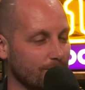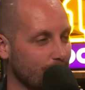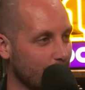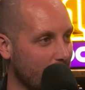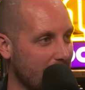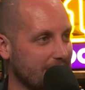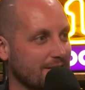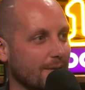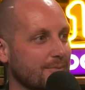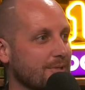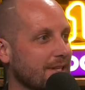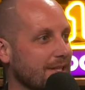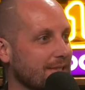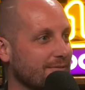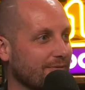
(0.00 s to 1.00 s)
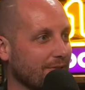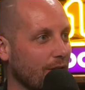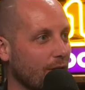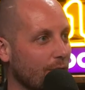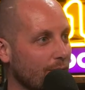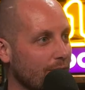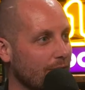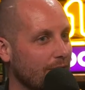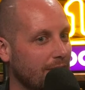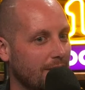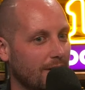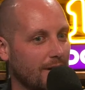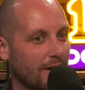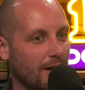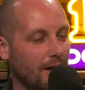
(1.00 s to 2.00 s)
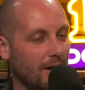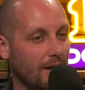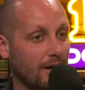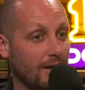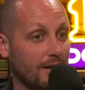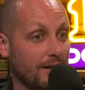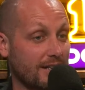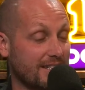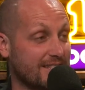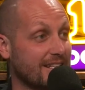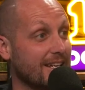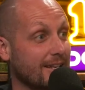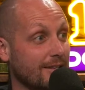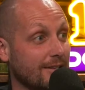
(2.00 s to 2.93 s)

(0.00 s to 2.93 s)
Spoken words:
mess up City's flow. And it did